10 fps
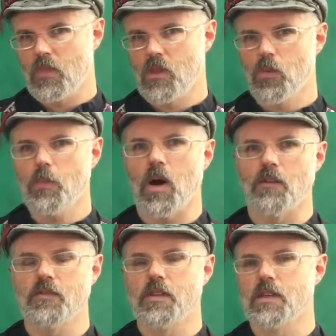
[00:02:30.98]
The
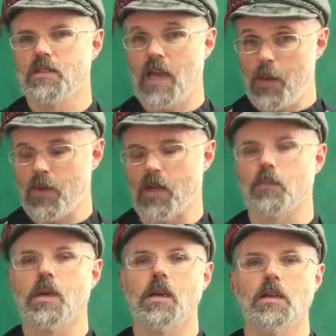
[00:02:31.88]
ripoff is happening
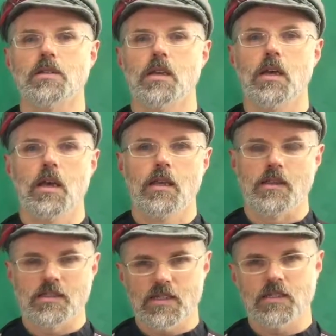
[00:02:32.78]
because
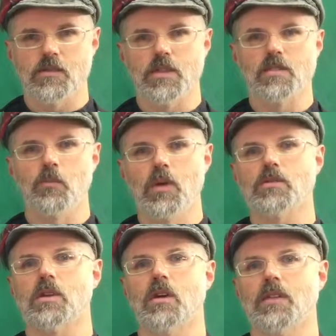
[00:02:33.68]
the system is
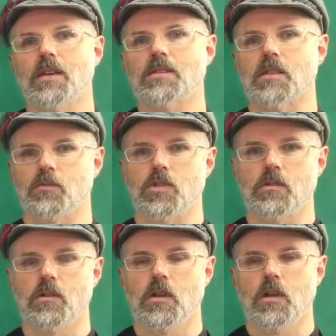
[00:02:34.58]
built on the
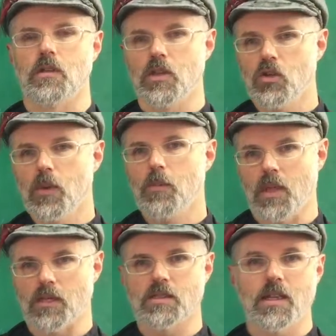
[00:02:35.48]
assumption that human
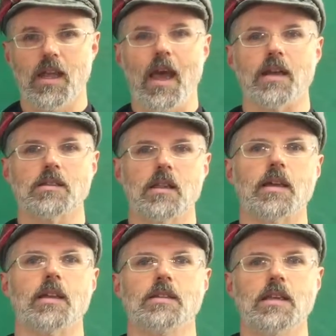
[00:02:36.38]
beings can act
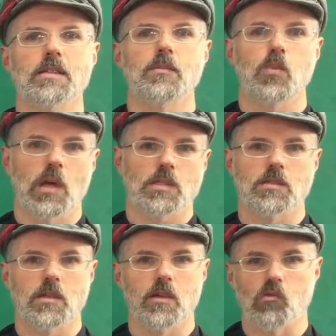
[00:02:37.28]
like data
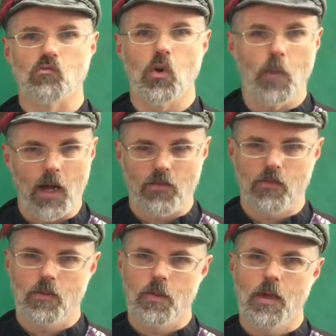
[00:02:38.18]
processing
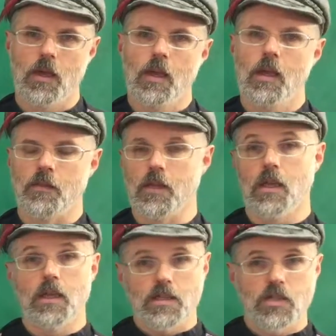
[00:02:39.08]
robots.
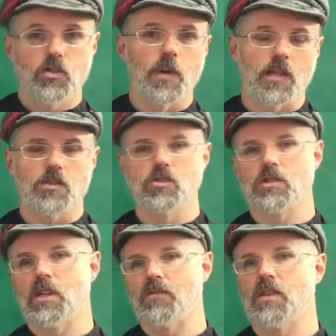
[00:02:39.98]
The teacher bots
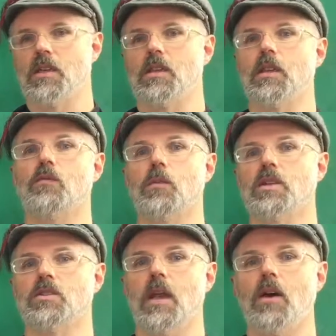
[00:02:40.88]
just have to get the
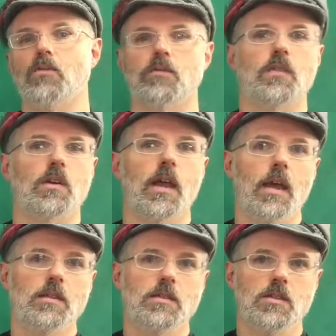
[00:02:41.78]
information out of their
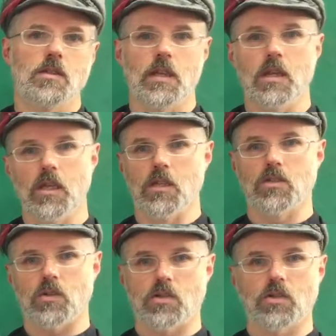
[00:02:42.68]
heads into the
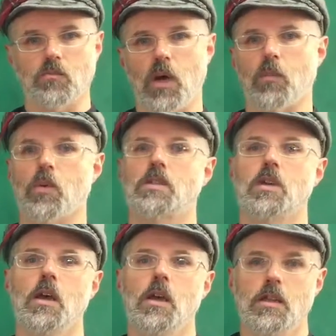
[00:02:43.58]
instruction pump,
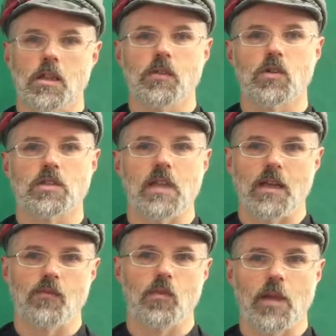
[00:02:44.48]
which delivers
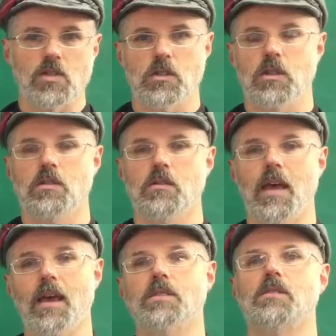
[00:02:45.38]
that information into
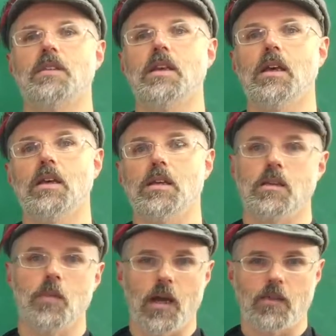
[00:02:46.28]
the heads of the
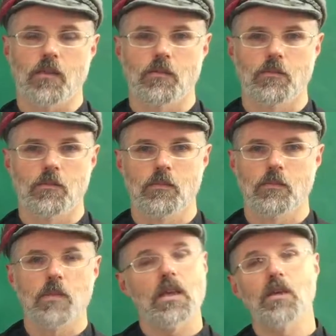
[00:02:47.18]
kid bots.
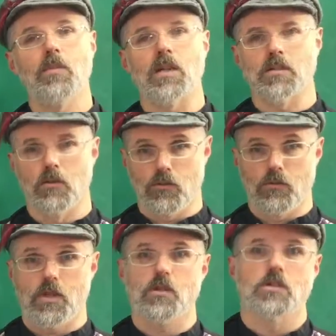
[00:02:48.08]
The kid bots
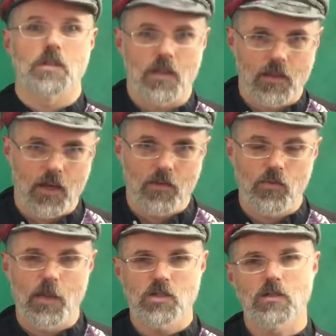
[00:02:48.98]
regurgitate that
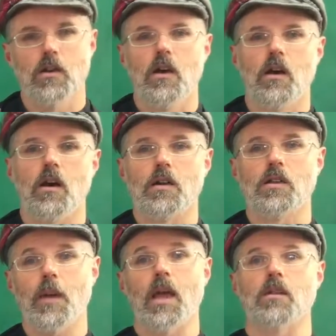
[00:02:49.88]
information on
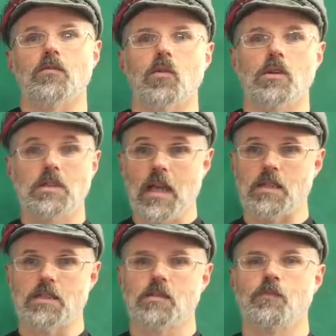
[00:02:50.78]
command for
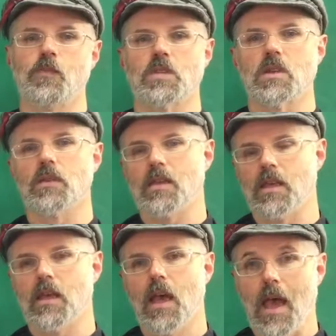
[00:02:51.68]
tests, so that
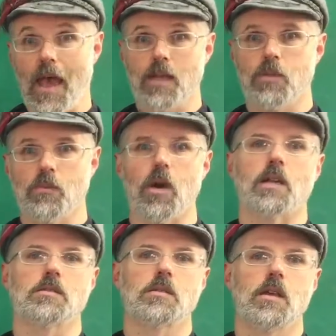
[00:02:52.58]
the admin
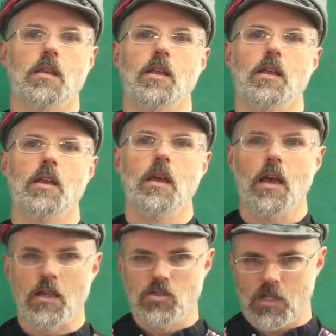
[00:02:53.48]
bots can then
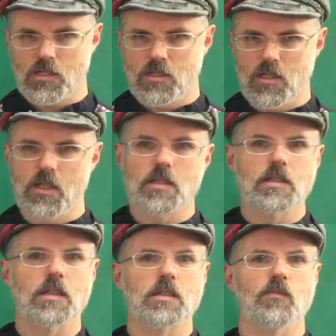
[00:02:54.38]
adjust the
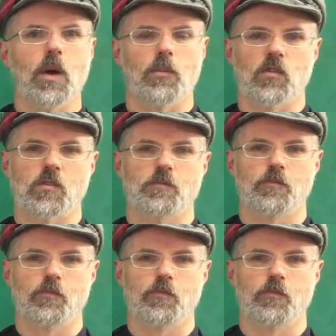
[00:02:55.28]
incentive pumps.